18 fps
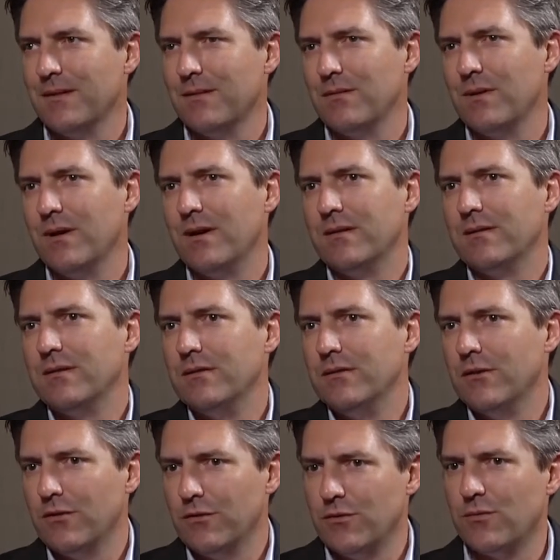Well,
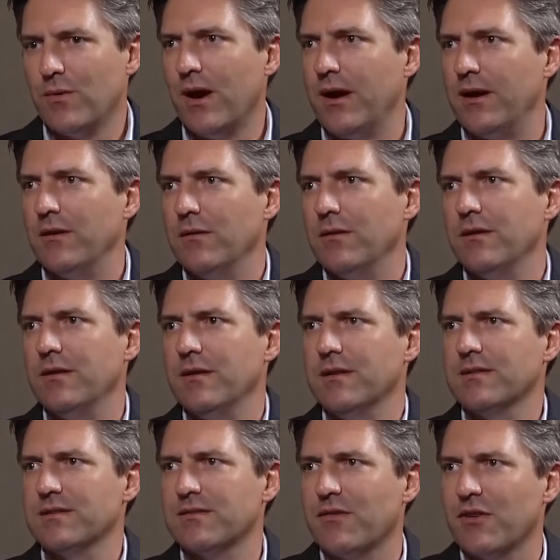you know, you're right. It
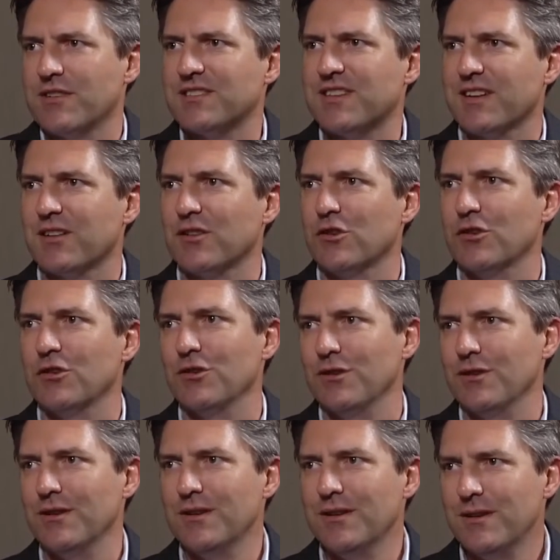is a very
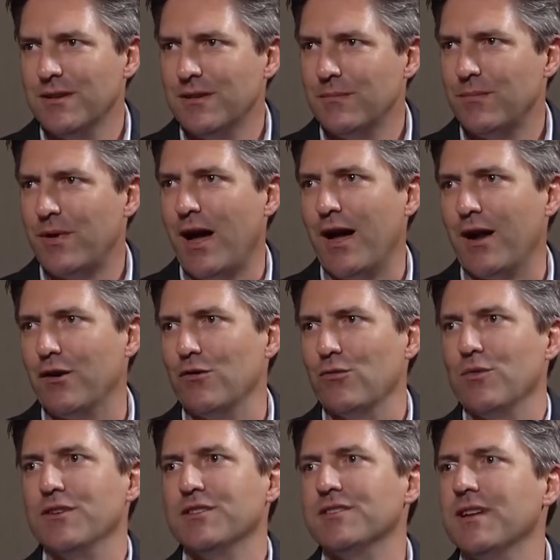cyclical
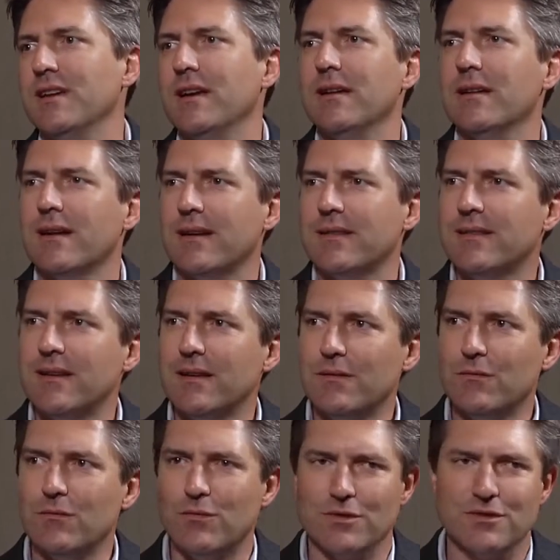pattern we see, and I
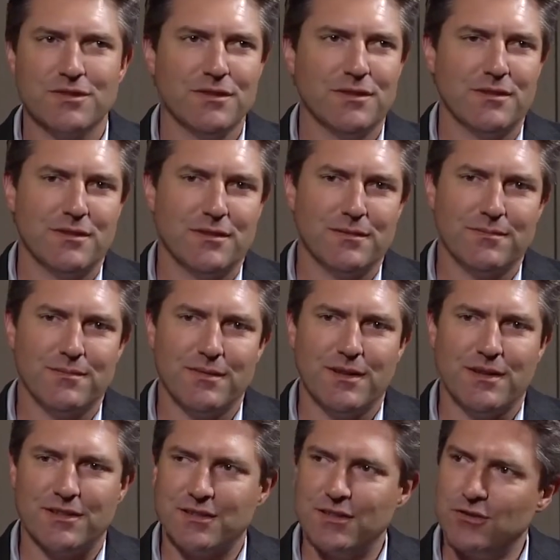think we're still
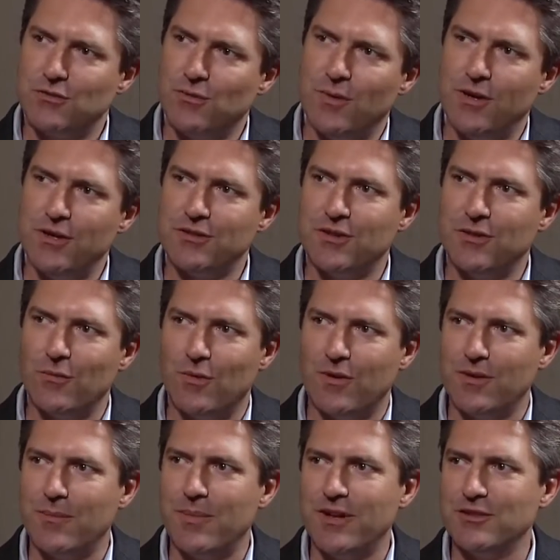in a situation
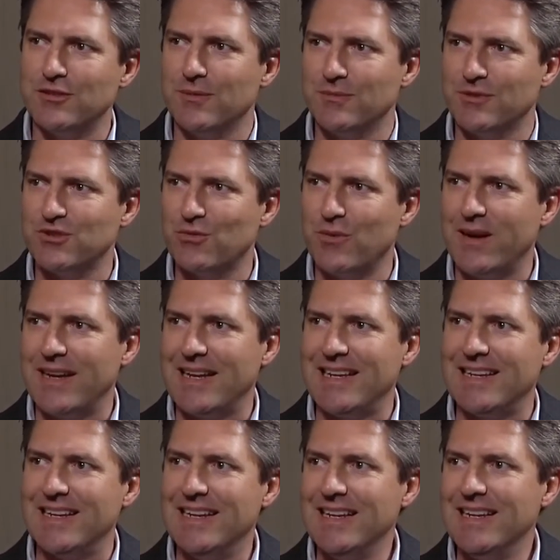where the pendulum's
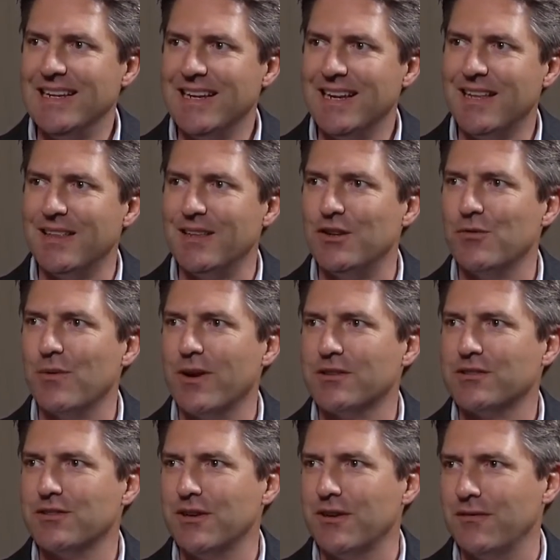swinging in the
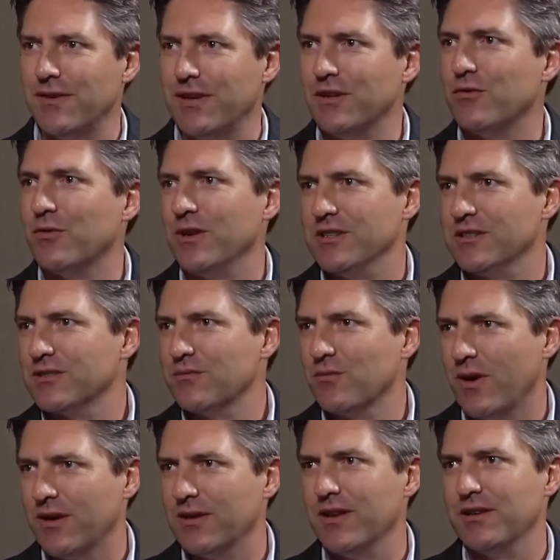direction of increased
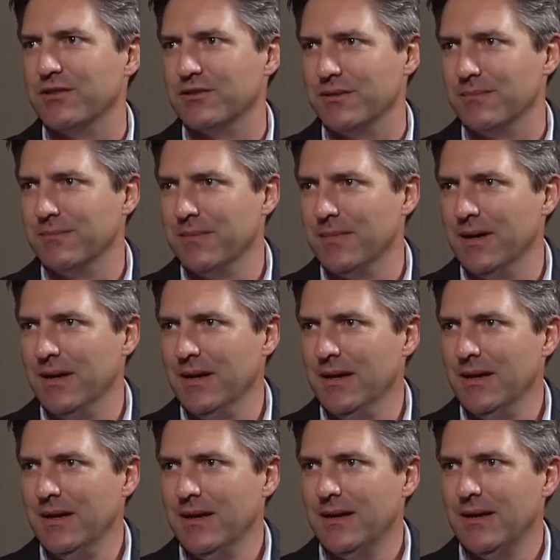regulation.
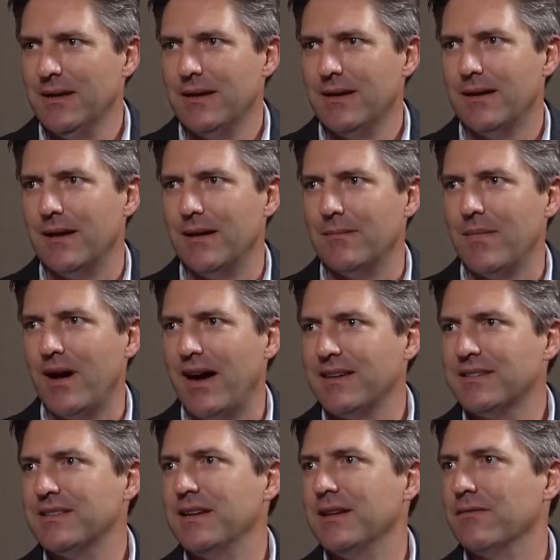
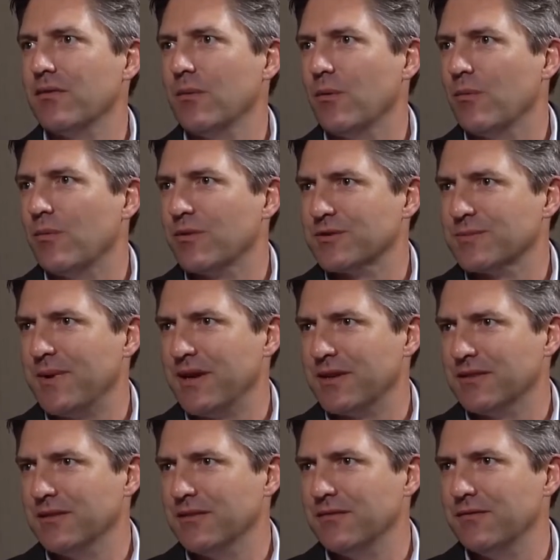I see it from a
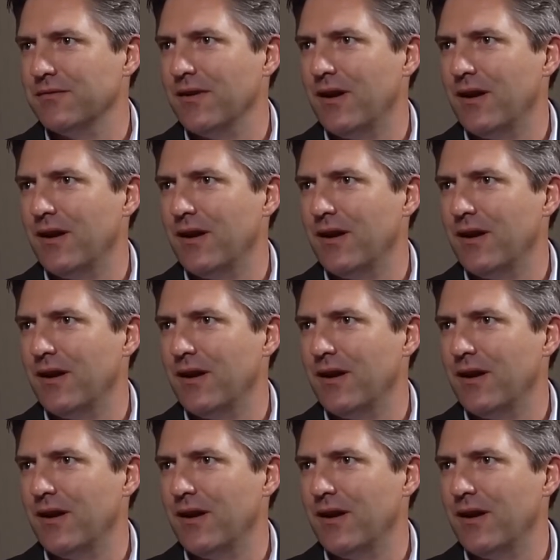perspective